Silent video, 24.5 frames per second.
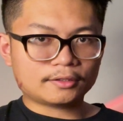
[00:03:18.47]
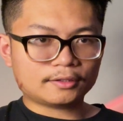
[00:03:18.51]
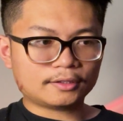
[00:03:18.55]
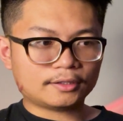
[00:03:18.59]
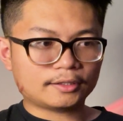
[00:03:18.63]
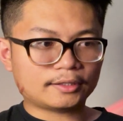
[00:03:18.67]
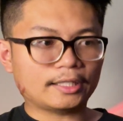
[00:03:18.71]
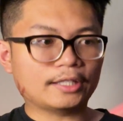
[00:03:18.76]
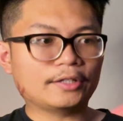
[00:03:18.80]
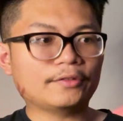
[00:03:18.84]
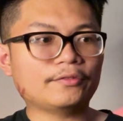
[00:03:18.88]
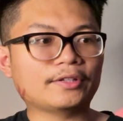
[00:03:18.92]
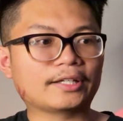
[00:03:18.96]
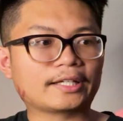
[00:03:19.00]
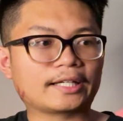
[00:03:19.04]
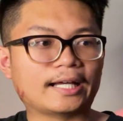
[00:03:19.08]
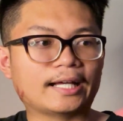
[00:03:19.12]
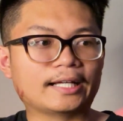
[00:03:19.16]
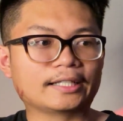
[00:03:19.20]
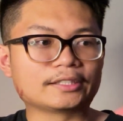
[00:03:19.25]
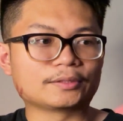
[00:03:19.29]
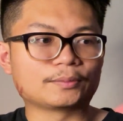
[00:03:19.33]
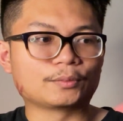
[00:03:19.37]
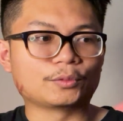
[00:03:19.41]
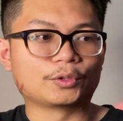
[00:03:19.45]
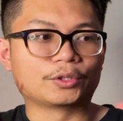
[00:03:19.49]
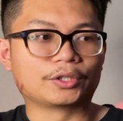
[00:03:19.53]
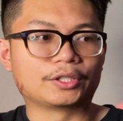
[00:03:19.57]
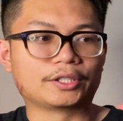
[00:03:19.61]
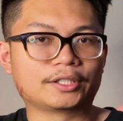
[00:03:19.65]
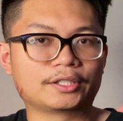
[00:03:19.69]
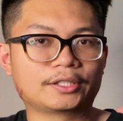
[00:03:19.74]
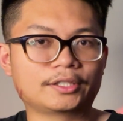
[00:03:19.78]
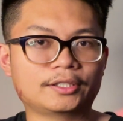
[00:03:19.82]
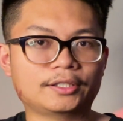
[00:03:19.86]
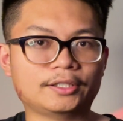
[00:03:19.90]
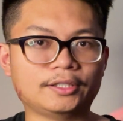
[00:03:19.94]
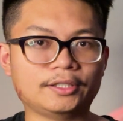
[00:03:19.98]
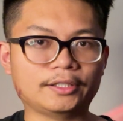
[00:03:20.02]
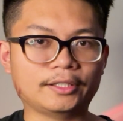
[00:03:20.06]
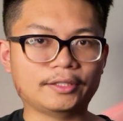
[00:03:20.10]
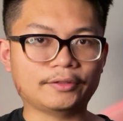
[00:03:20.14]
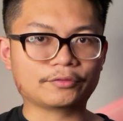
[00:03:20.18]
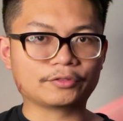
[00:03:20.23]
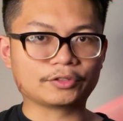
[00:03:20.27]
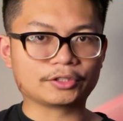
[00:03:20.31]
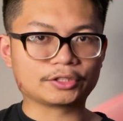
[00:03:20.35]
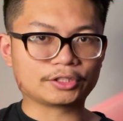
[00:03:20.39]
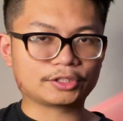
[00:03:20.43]
it kind of like has more
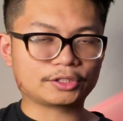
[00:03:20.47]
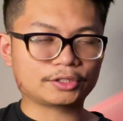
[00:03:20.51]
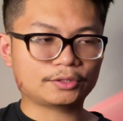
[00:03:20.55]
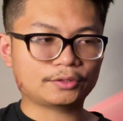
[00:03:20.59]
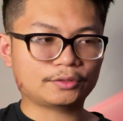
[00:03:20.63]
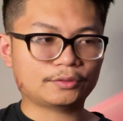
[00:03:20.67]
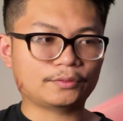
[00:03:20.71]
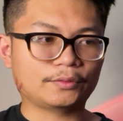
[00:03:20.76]
leverage